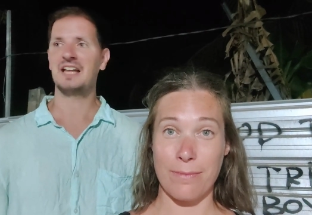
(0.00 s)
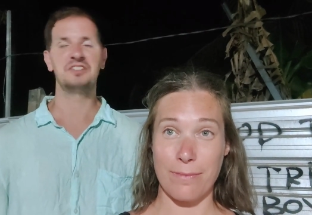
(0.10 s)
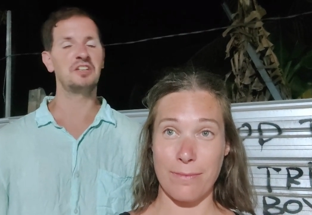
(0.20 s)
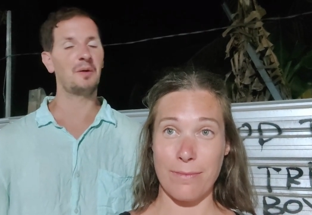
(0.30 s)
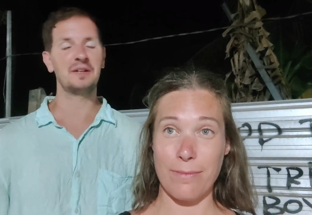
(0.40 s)

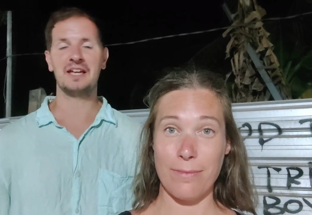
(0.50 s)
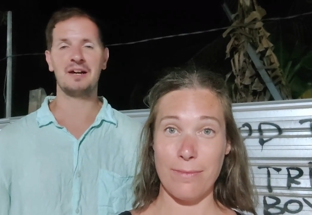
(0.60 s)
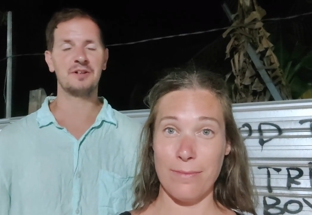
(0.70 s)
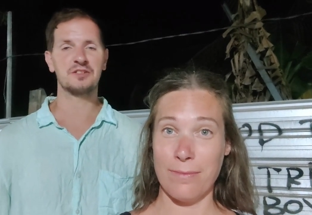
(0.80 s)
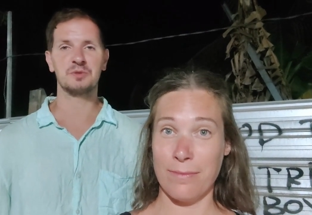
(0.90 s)
Speaker 1: Had no idea
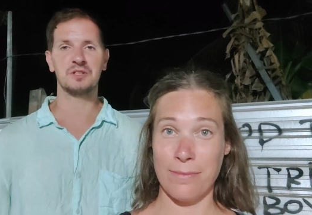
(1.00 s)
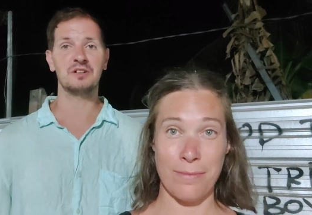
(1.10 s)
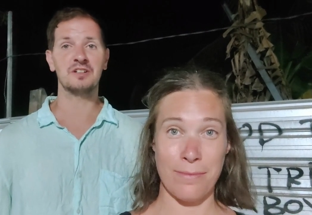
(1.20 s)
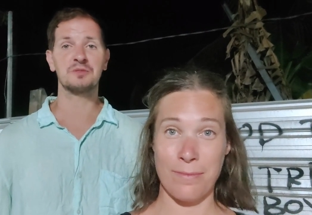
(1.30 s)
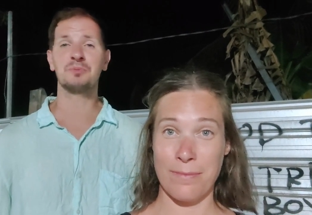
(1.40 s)
how much it would have
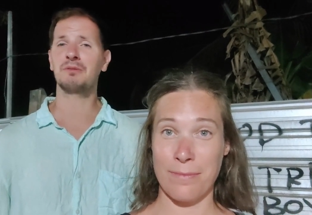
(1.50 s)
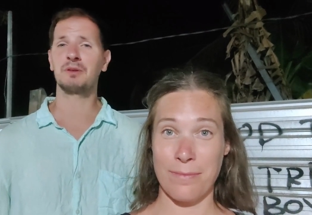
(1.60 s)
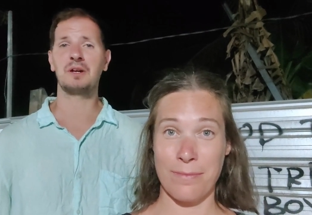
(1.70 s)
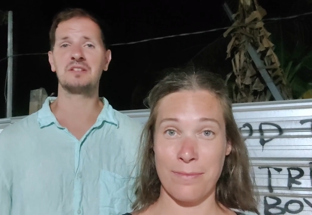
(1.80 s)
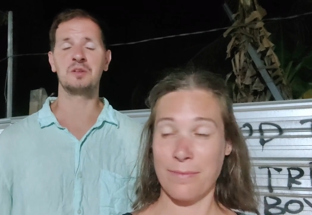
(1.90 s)
cost,
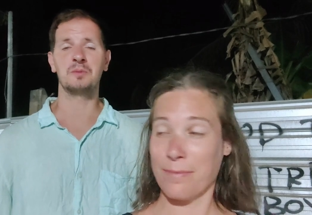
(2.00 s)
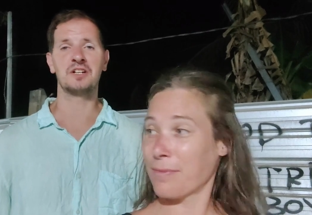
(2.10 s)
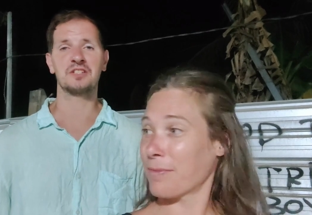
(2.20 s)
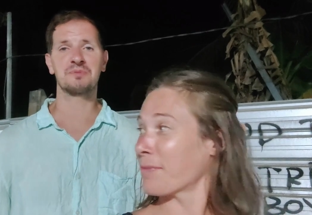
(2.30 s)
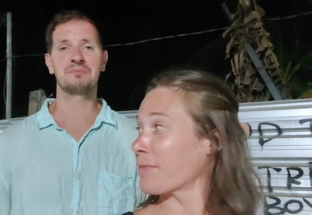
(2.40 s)
probably way too
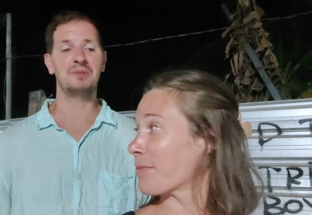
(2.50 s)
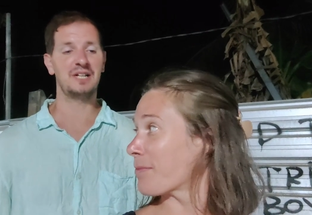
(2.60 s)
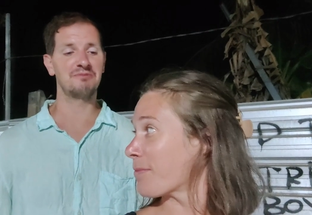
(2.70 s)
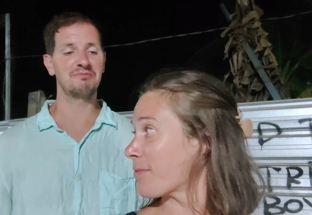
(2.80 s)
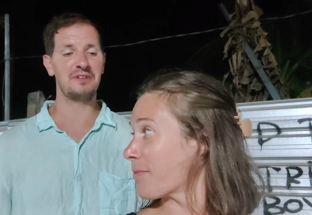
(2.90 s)
much,
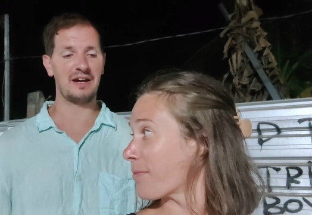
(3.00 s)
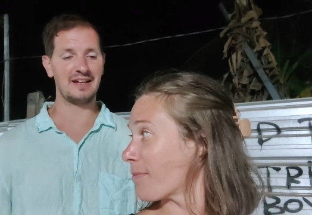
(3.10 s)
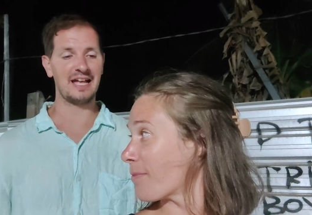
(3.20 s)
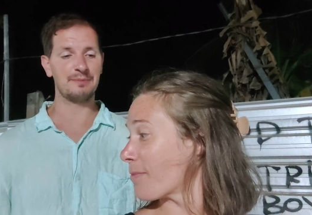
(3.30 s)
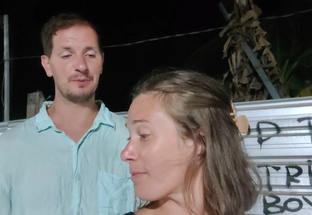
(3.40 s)
but
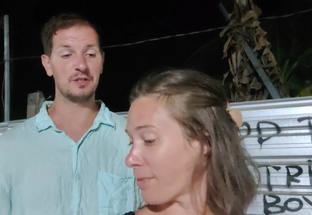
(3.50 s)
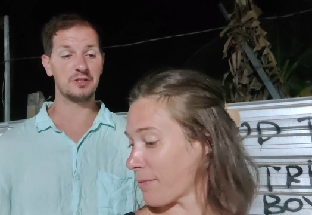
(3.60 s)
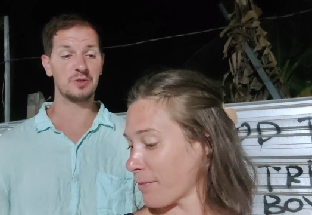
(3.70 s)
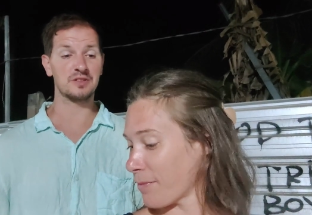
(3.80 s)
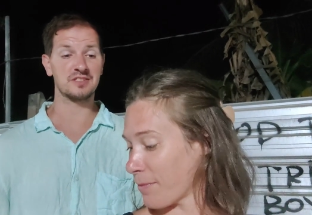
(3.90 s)
very happy with
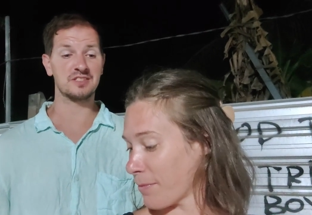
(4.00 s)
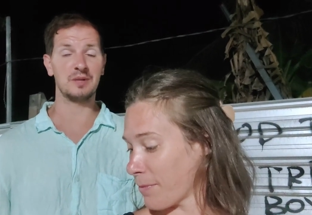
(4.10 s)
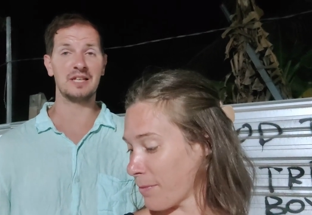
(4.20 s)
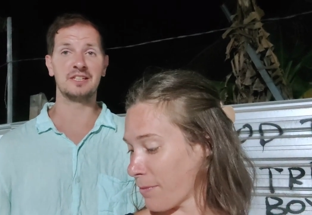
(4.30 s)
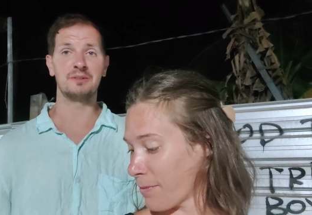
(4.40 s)
the choices that
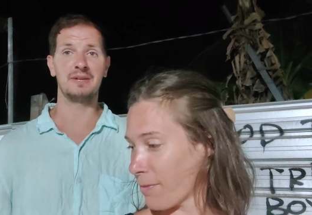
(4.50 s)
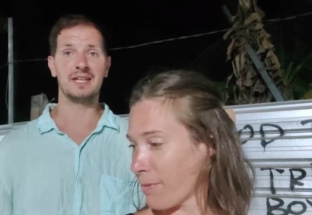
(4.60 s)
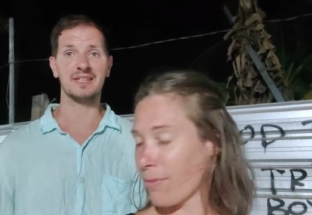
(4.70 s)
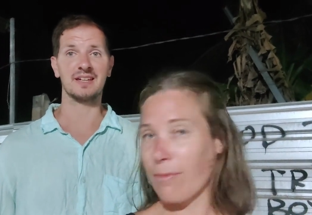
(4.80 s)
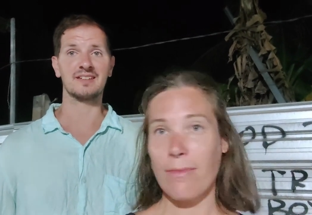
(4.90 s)
we ended up
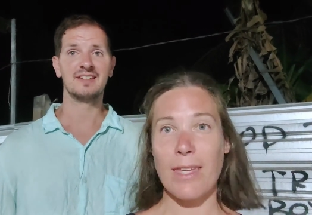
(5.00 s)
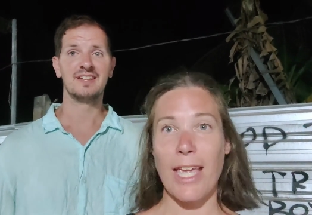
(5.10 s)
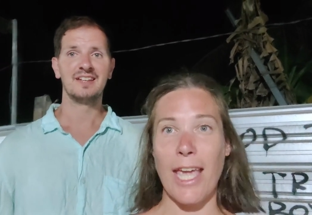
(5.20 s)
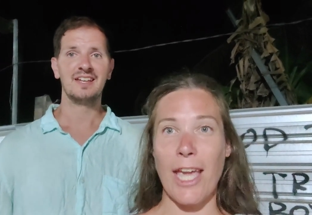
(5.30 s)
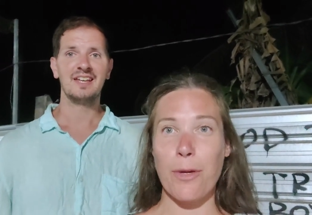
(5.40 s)
making.
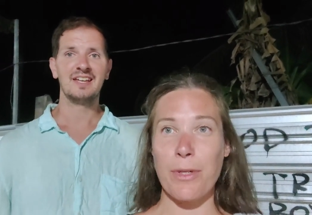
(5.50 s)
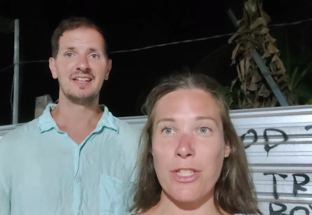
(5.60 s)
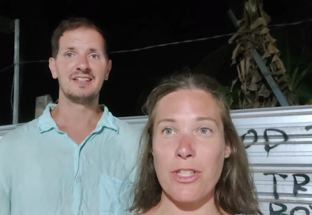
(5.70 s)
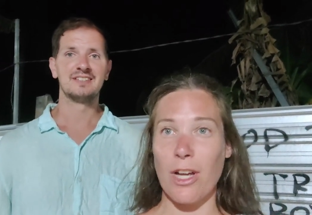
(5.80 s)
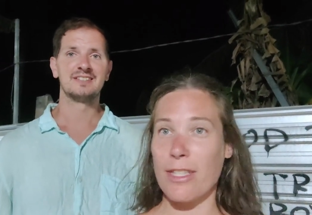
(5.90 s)
Speaker 2: And
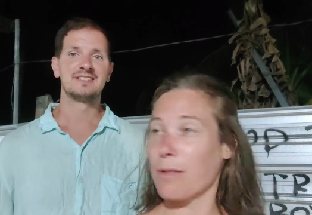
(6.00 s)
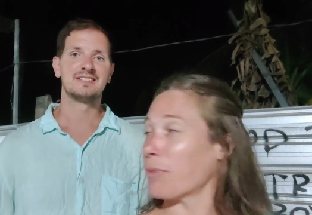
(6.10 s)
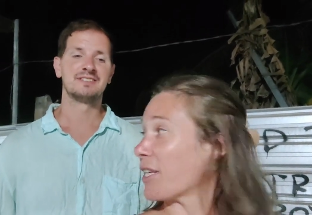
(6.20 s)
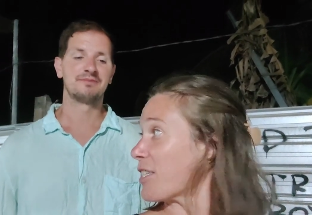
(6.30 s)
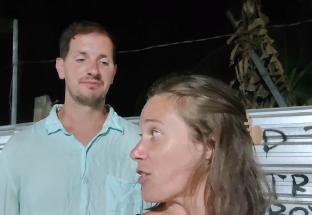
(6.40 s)
we saw some
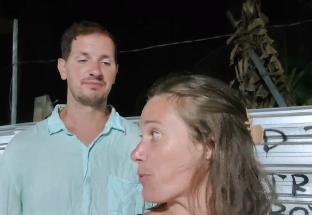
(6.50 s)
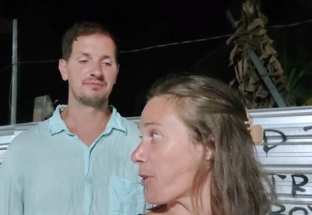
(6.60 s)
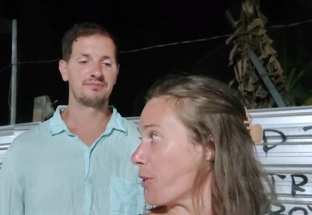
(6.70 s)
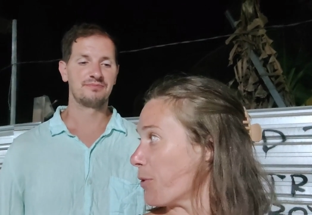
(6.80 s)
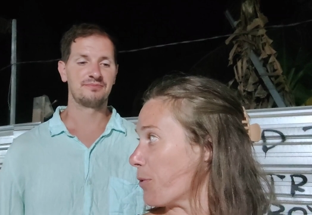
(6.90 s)
places
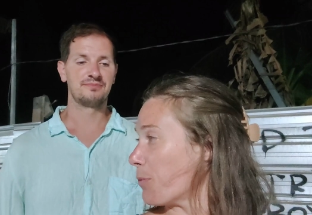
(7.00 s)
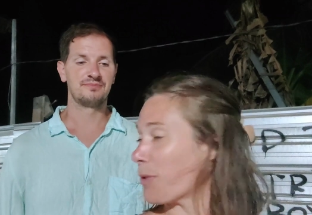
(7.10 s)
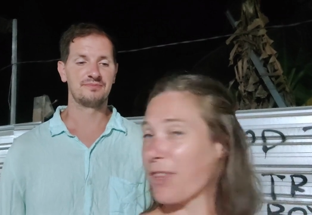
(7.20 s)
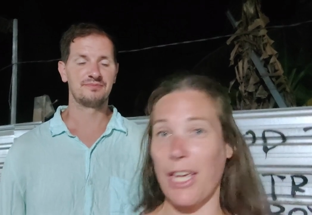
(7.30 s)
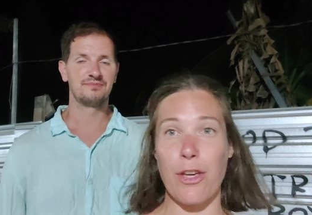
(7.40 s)
where you
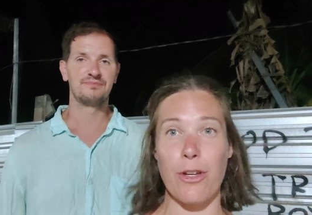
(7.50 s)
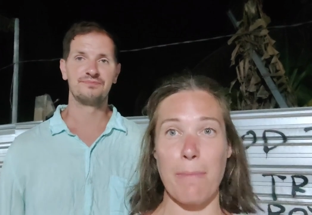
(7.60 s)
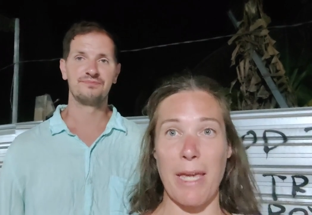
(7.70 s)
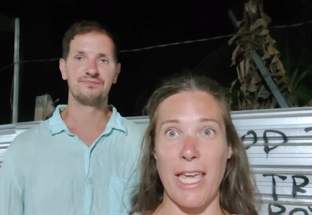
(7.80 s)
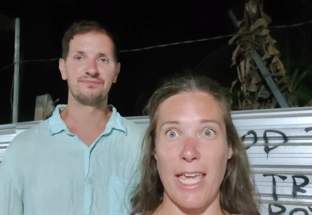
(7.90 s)
where they
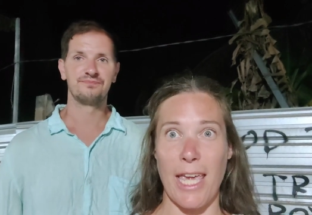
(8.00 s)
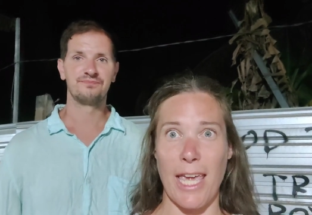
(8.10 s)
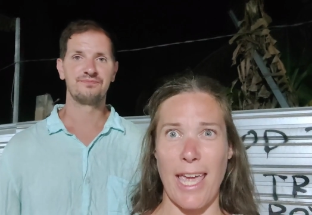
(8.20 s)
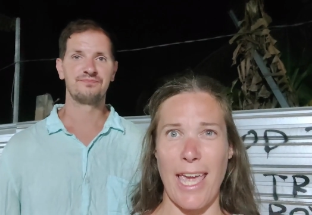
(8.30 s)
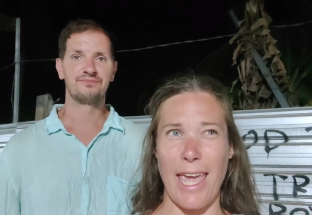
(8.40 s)
could make
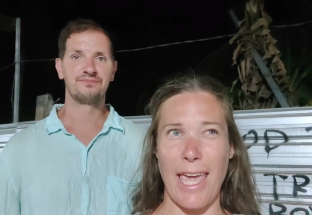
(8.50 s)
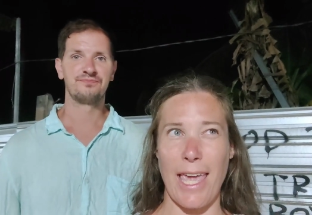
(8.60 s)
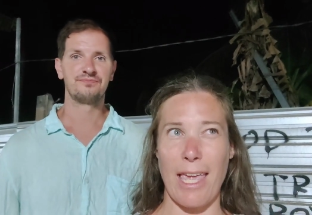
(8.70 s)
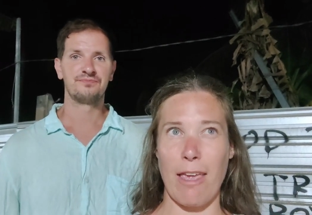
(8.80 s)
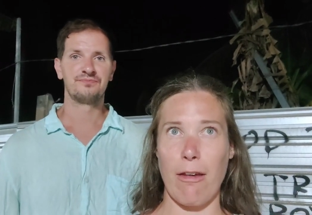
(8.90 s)

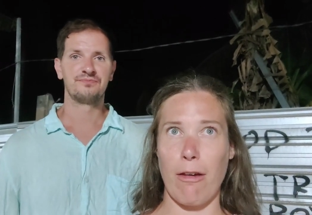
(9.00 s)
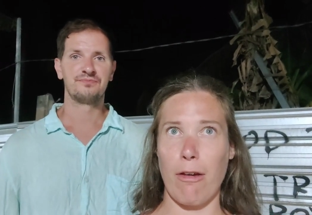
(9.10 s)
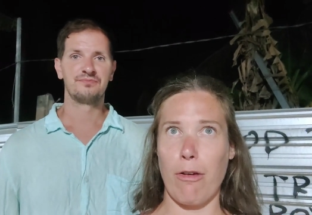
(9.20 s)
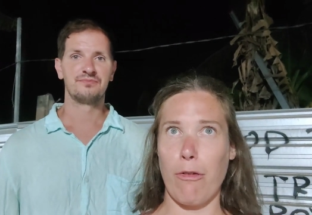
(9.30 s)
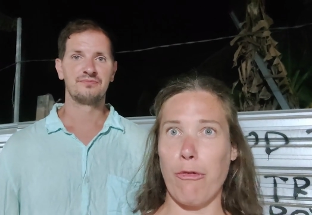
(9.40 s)
a
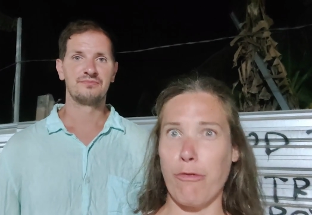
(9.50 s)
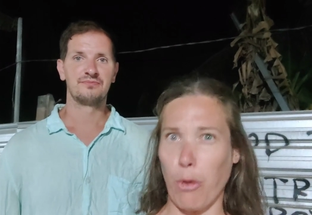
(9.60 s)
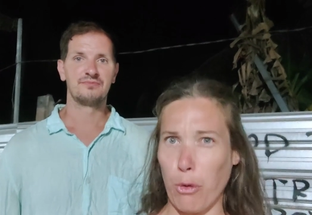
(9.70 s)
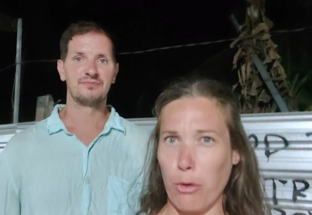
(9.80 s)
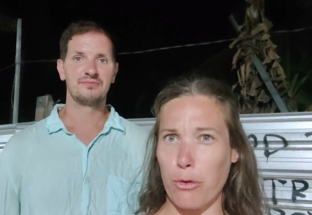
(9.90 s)

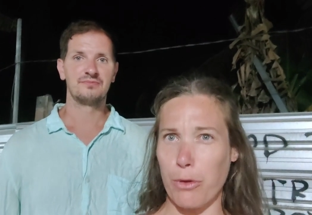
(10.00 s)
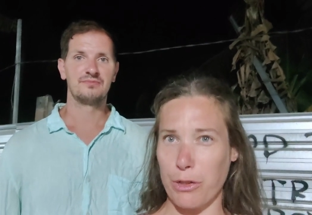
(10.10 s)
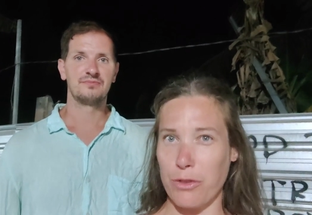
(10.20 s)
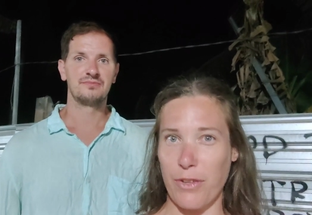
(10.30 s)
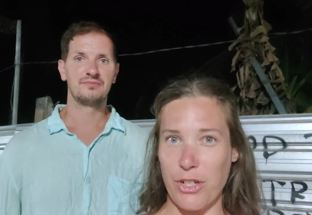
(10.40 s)
full
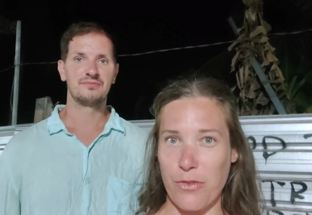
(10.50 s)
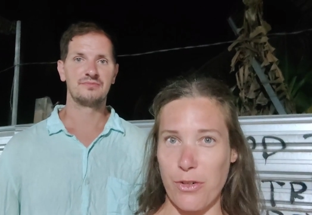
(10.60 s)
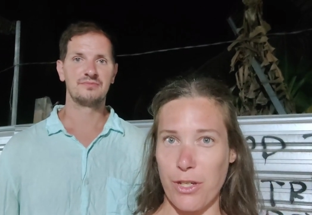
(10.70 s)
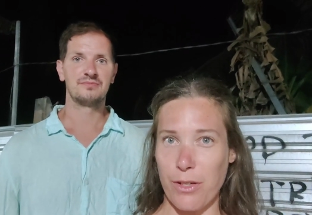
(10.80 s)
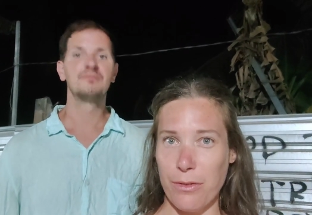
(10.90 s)
grilled fish
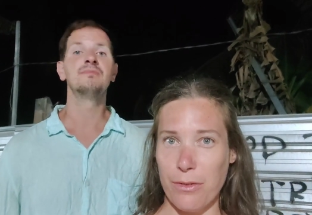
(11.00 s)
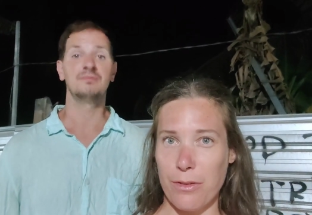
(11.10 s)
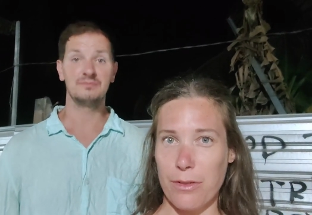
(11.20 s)
for you.